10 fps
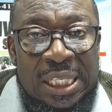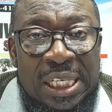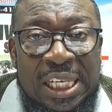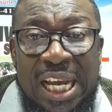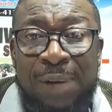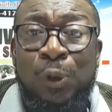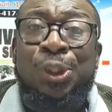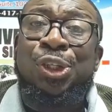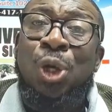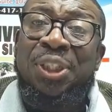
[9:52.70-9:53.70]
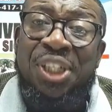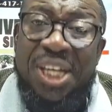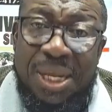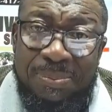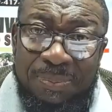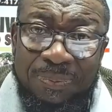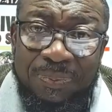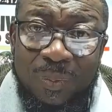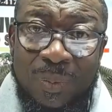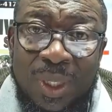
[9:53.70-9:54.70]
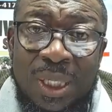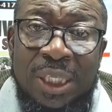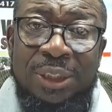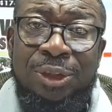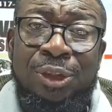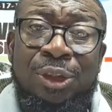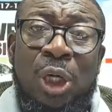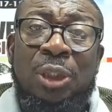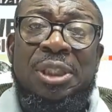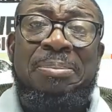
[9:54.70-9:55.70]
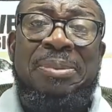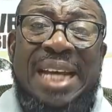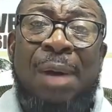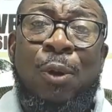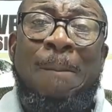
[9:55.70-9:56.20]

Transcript: Devil taught him. Devil